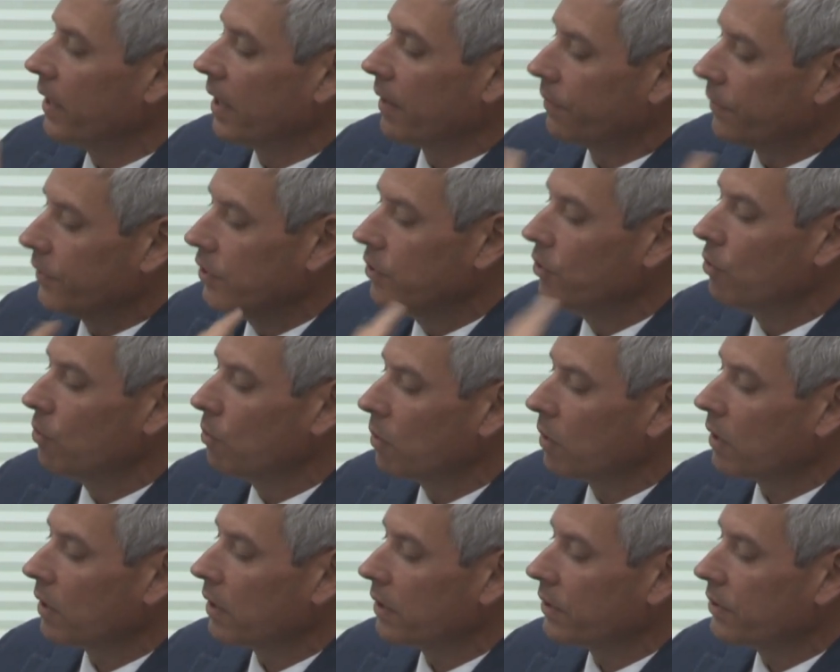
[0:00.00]
if you
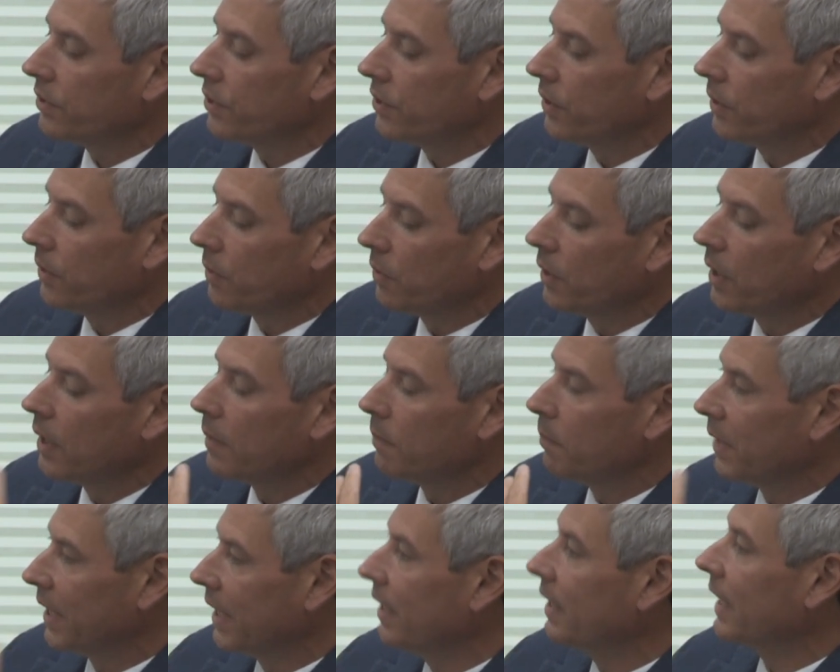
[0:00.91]
were to
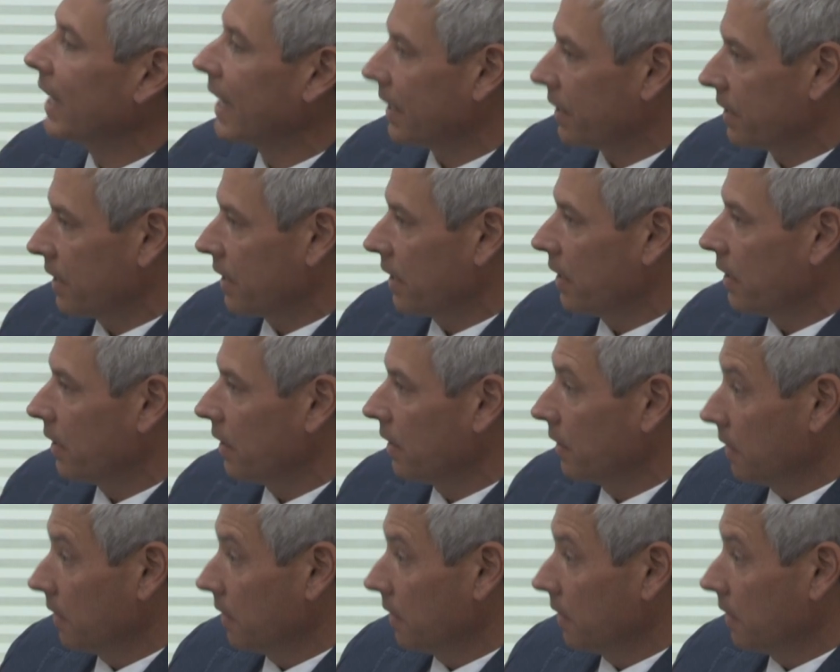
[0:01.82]
be elected